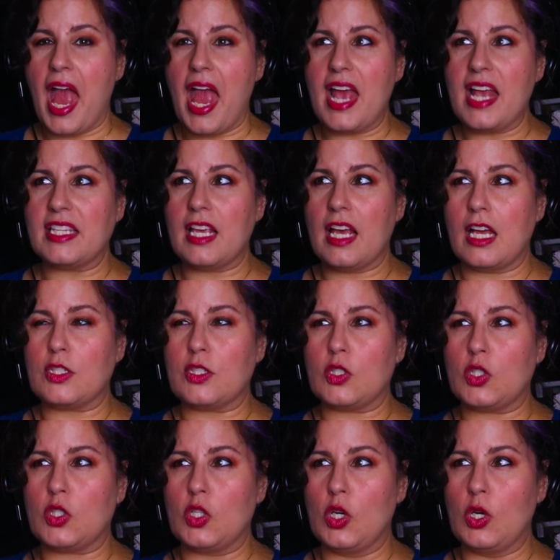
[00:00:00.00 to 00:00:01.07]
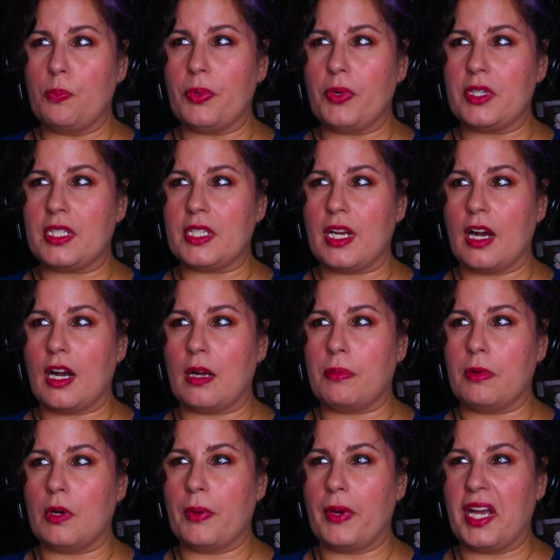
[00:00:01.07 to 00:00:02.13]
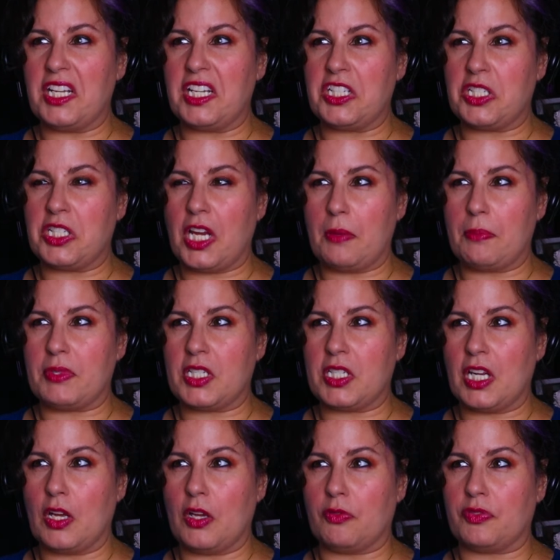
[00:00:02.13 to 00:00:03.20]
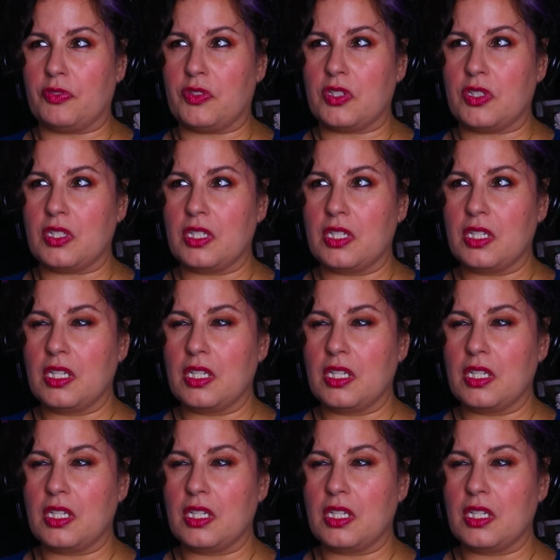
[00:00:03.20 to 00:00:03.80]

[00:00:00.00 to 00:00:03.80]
It's a super terrible way to shapeshift.